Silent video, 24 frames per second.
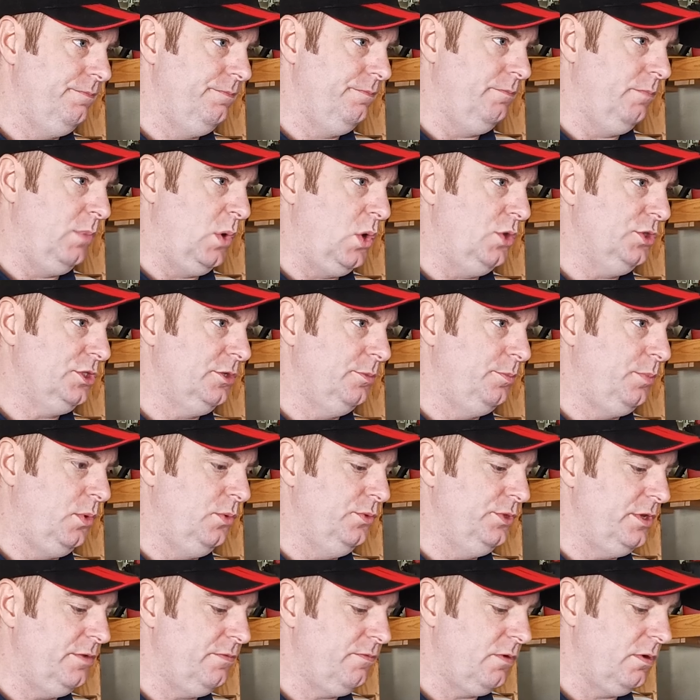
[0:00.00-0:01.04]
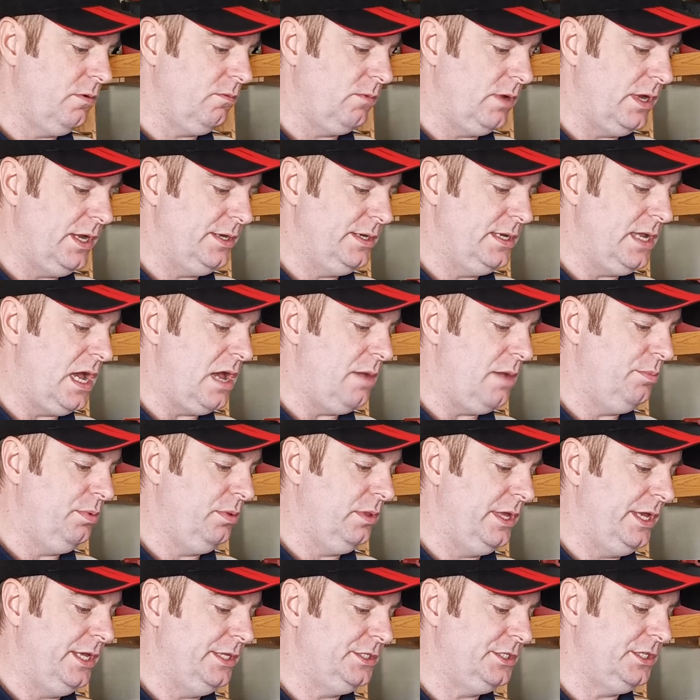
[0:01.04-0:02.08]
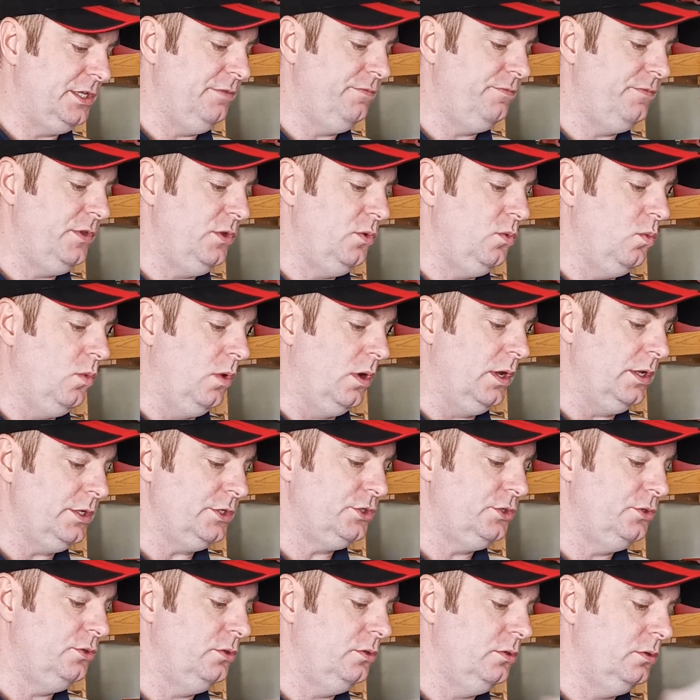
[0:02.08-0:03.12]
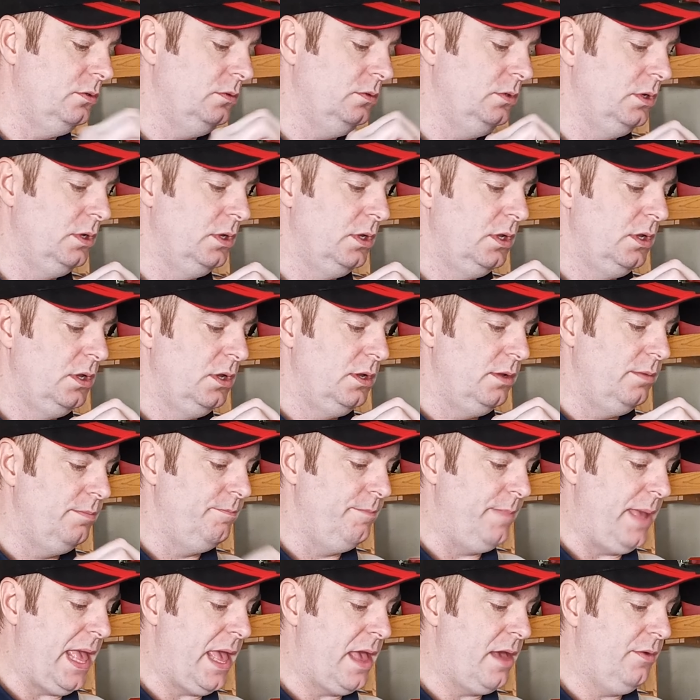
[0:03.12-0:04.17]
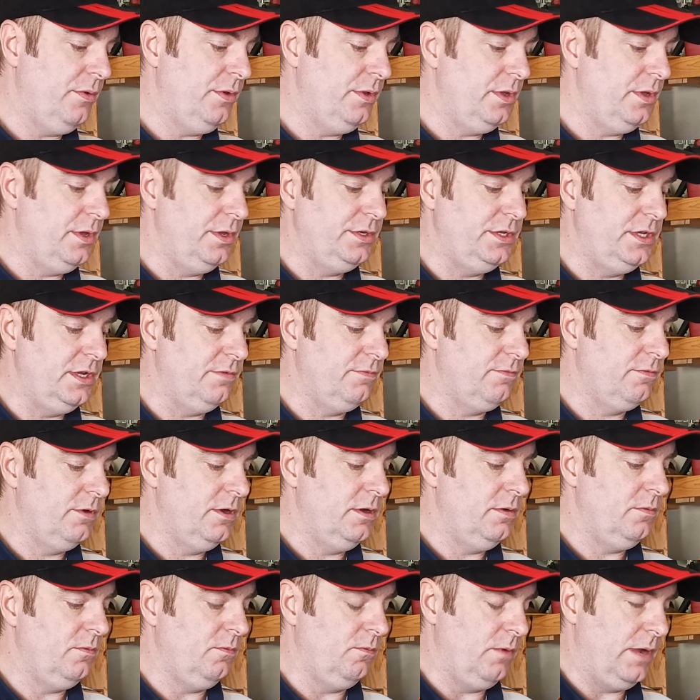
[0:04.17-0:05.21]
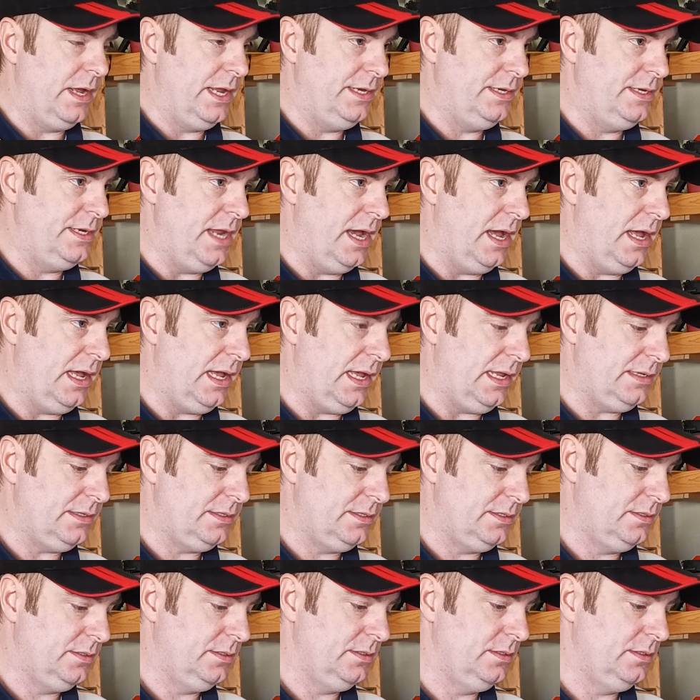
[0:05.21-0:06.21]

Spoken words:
multiple different red dot plates if you want to mount a different red dot